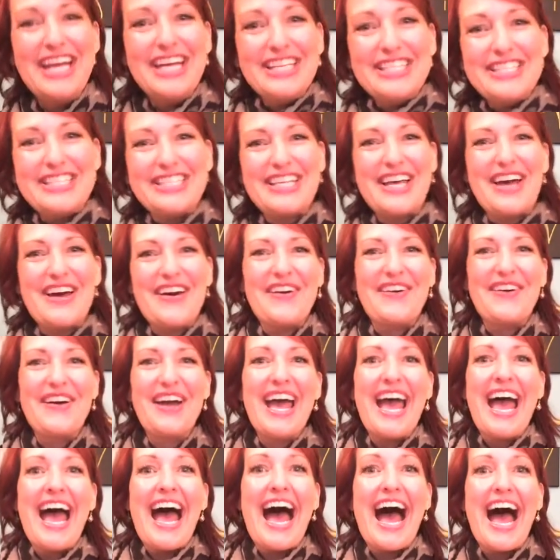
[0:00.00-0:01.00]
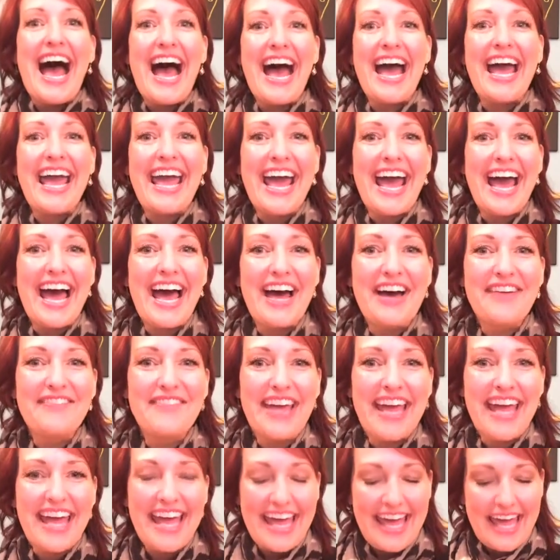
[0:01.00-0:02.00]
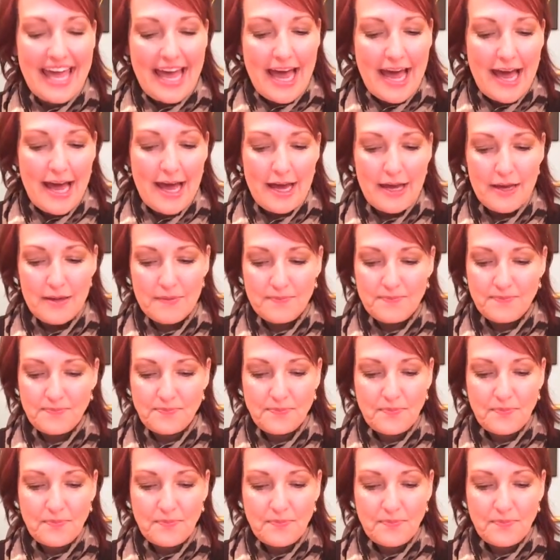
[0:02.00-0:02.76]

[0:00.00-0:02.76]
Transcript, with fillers: so I have a, um,